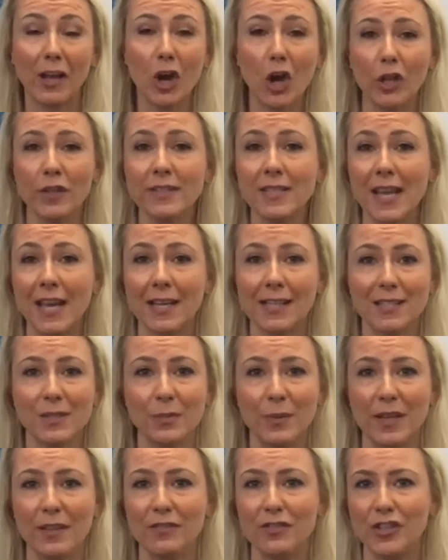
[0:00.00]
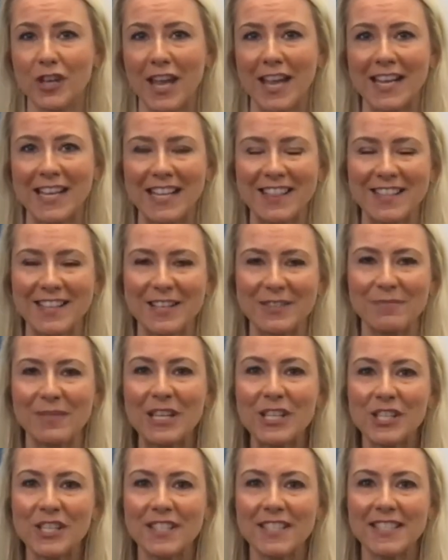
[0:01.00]
contact with Jane in the
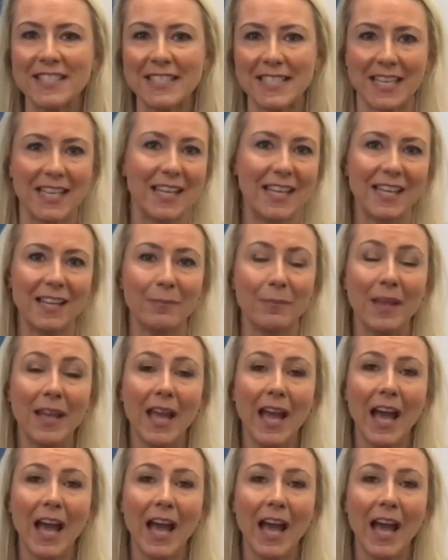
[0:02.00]
admissions team,